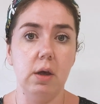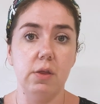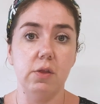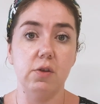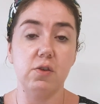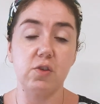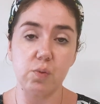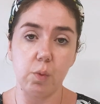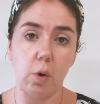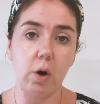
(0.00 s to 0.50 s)

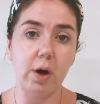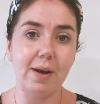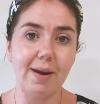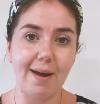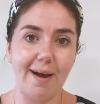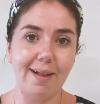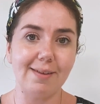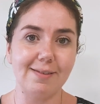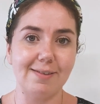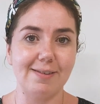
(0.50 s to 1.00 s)
The SWOT
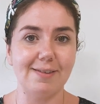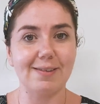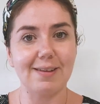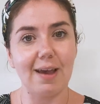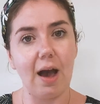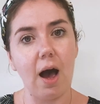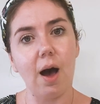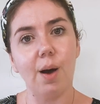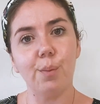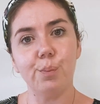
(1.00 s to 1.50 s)
analysis
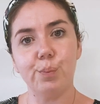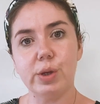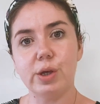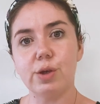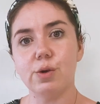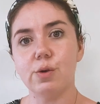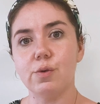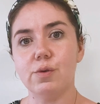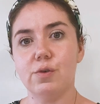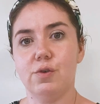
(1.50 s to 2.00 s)
can't be
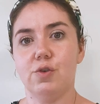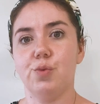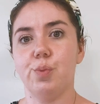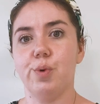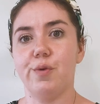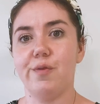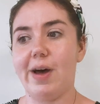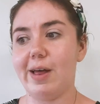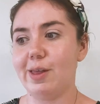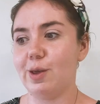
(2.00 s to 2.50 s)
used to
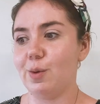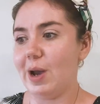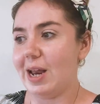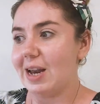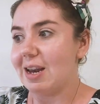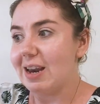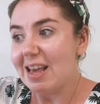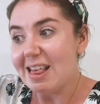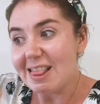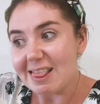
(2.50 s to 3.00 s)

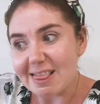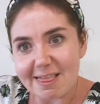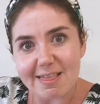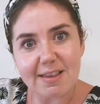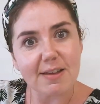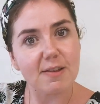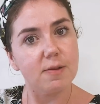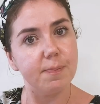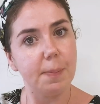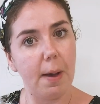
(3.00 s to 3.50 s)
evaluate
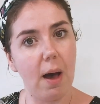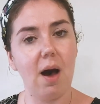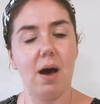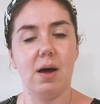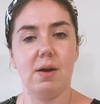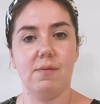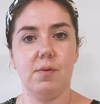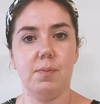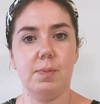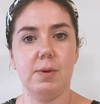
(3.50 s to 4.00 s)
this
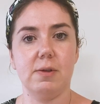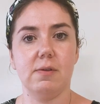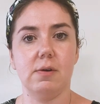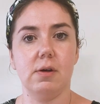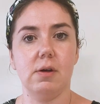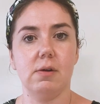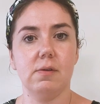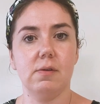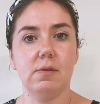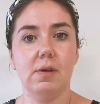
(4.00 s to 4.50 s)
part of a
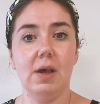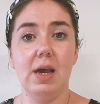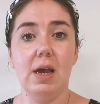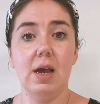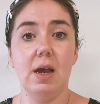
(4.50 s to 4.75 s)
business.